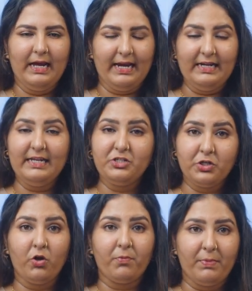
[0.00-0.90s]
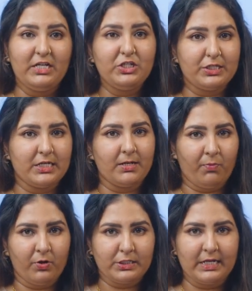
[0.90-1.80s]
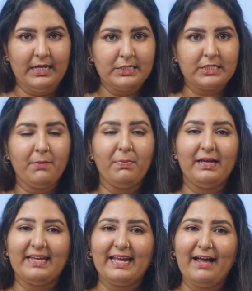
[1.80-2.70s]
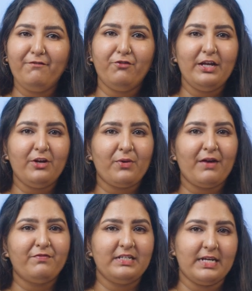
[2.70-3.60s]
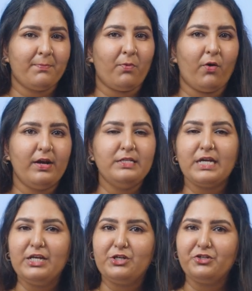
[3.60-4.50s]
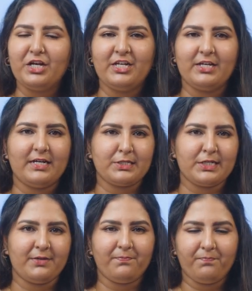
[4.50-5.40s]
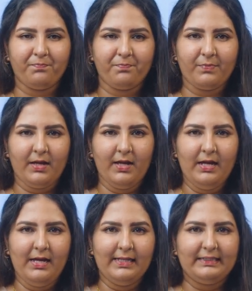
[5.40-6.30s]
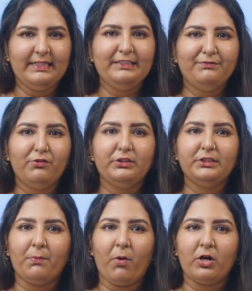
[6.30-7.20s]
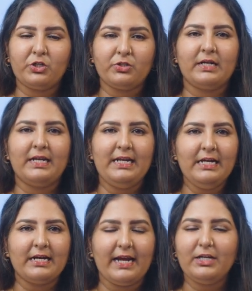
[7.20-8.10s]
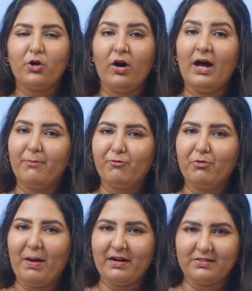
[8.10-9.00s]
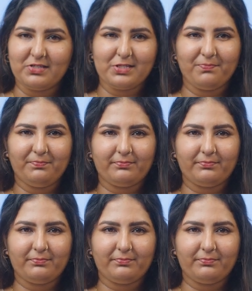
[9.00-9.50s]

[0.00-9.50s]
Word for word: Intentional or malicious data poisoning is done by carefully crafting data points into your training dataset. This forces the model to learn incorrect or harmful patterns.